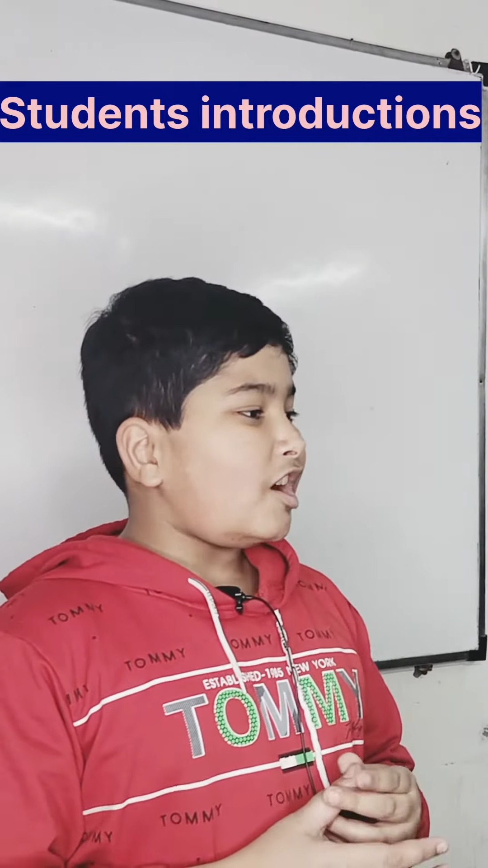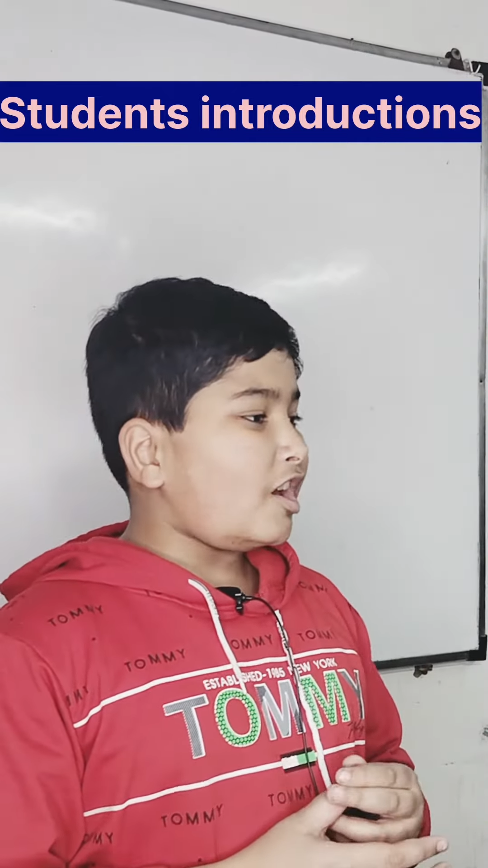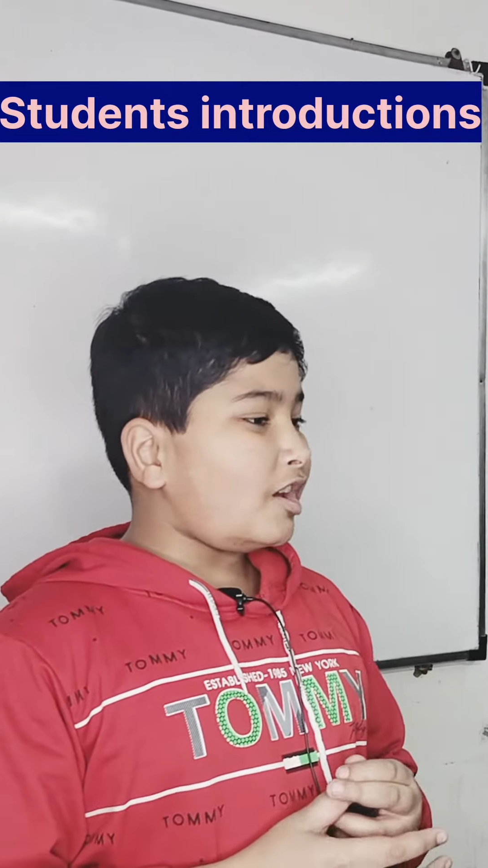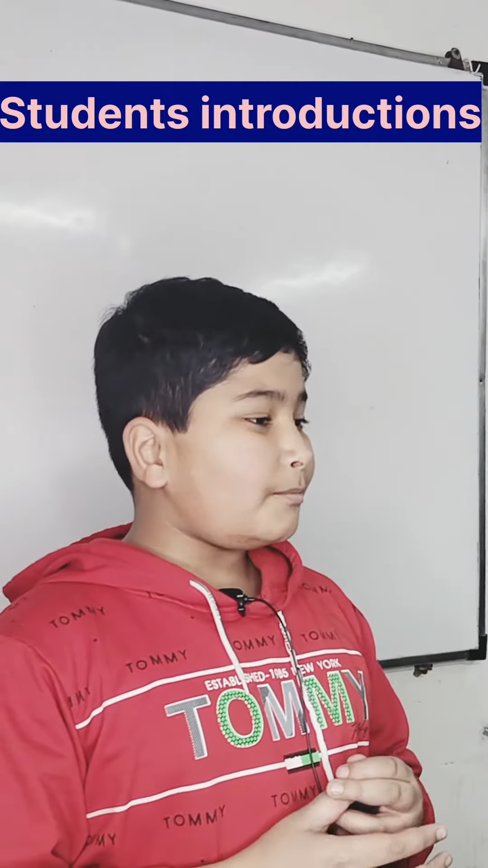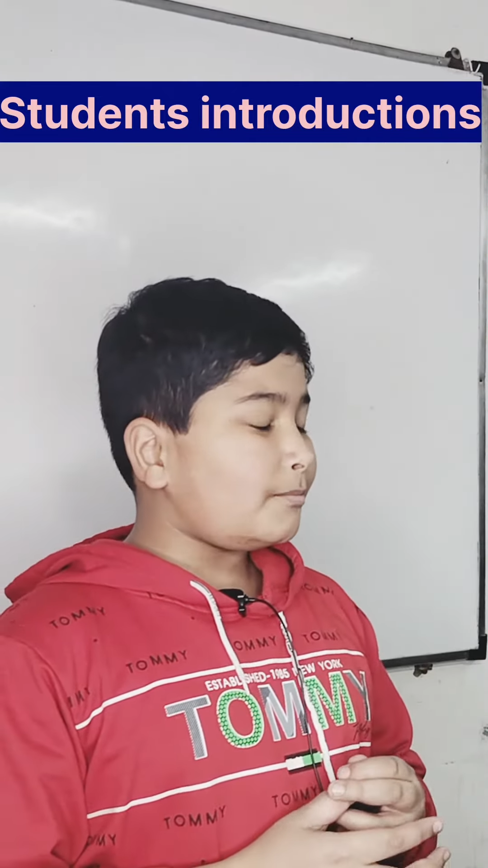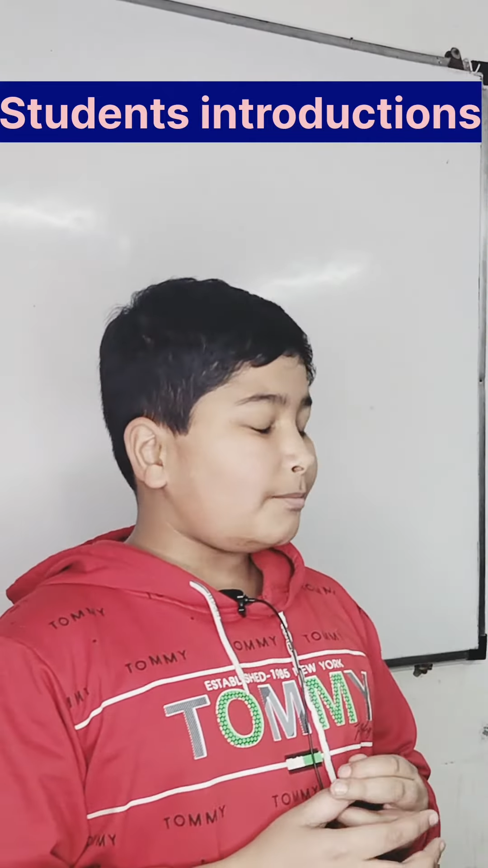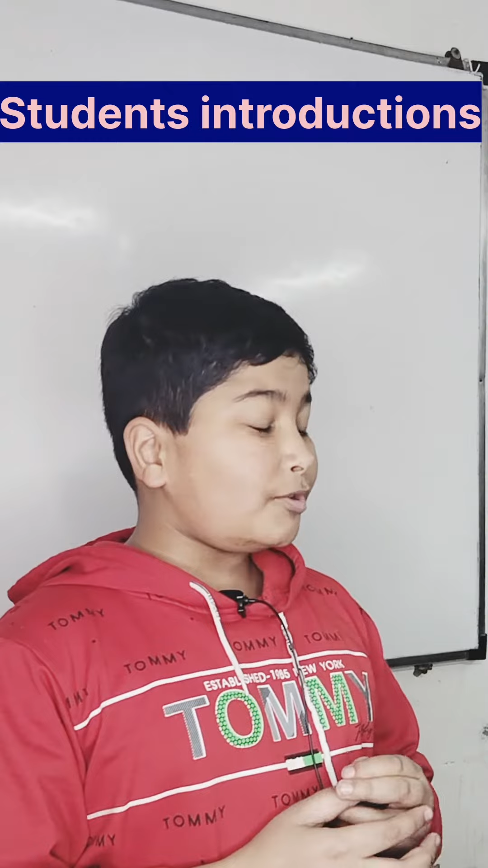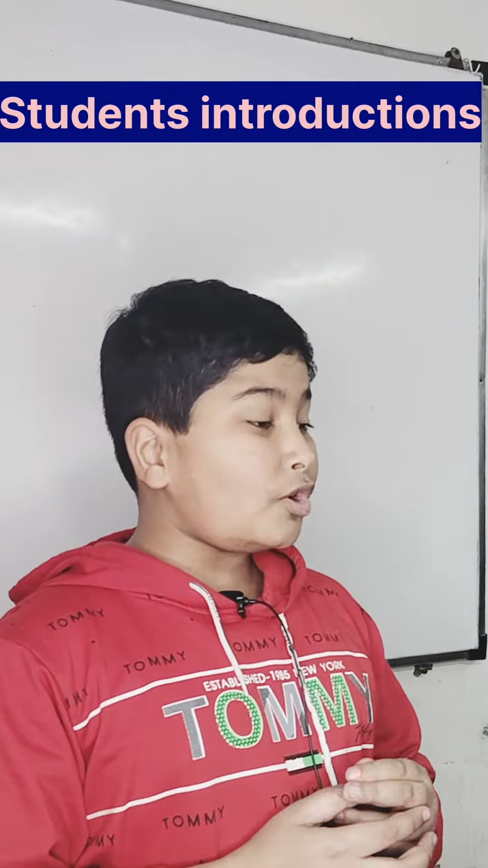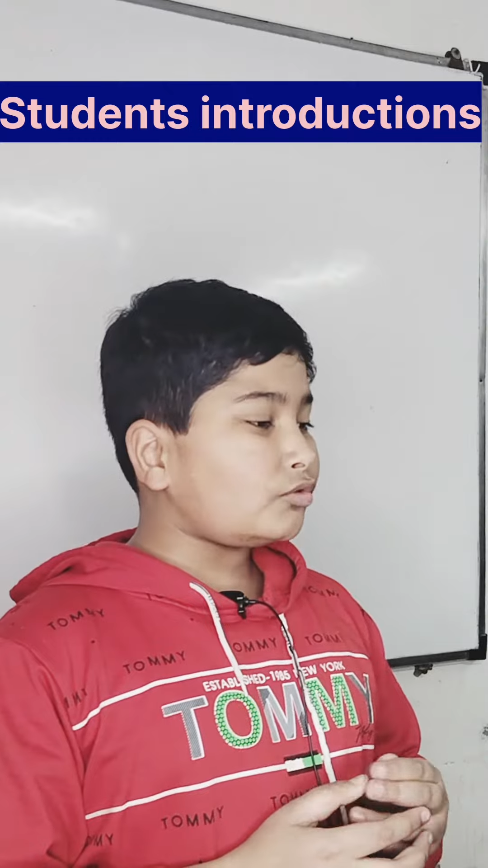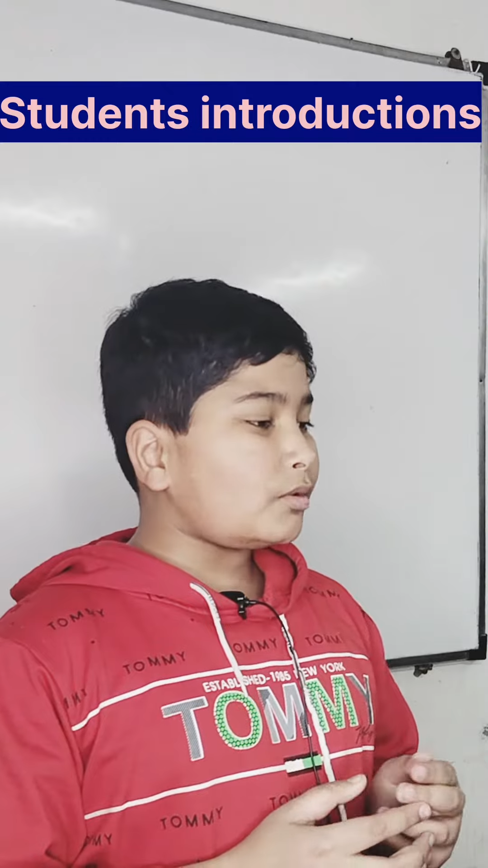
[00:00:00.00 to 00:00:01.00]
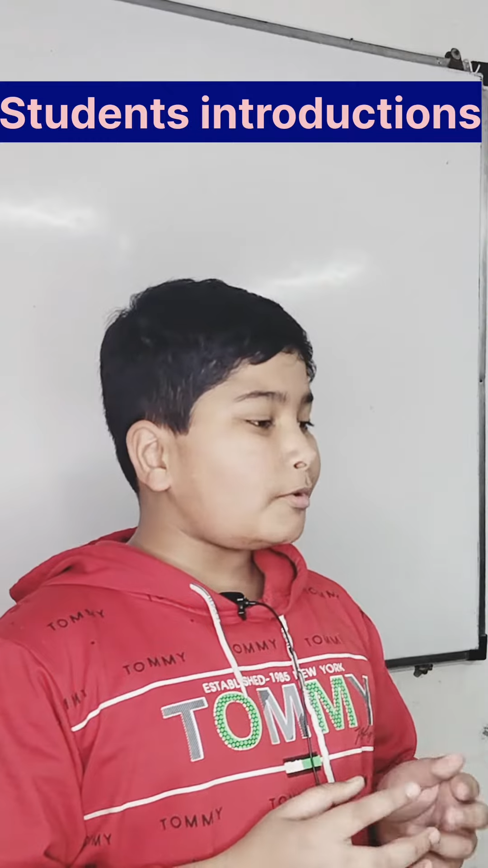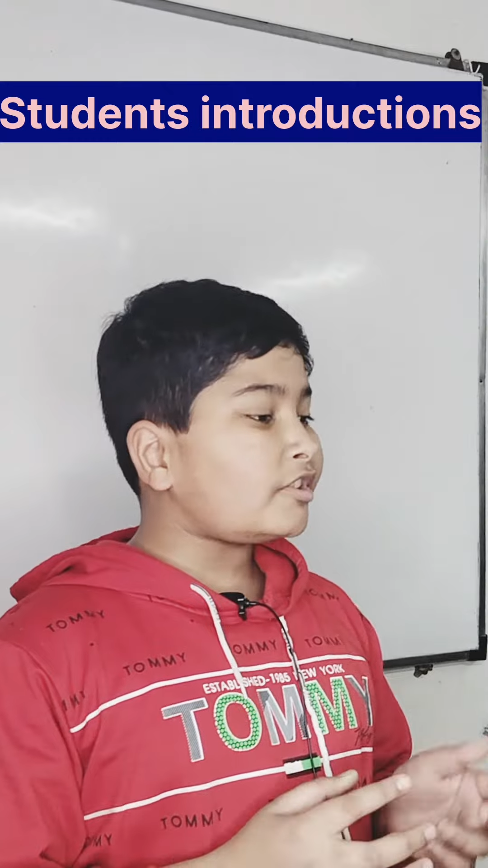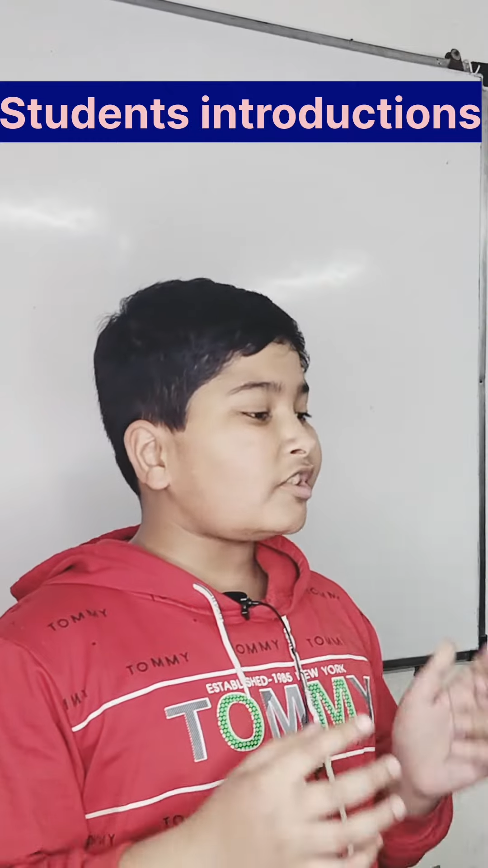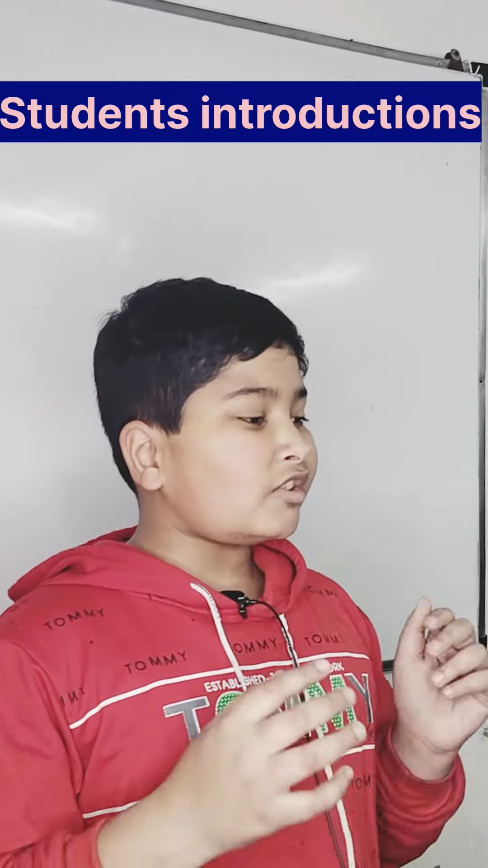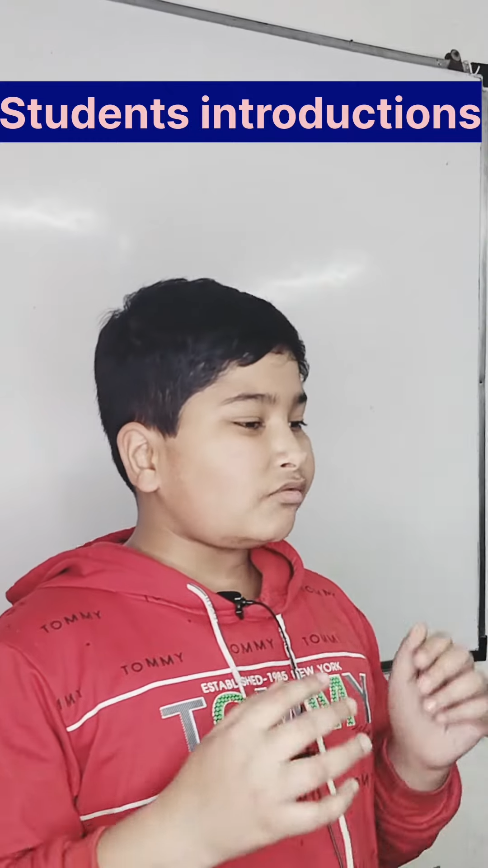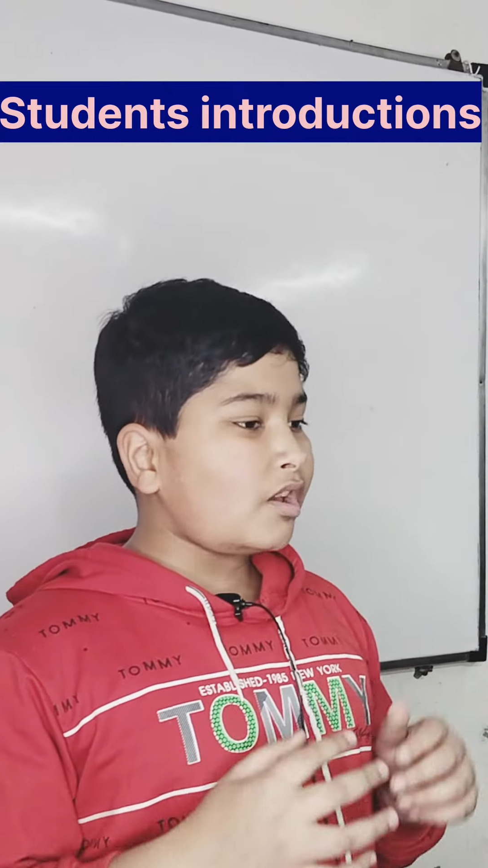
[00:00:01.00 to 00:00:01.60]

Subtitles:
I belong to a middle class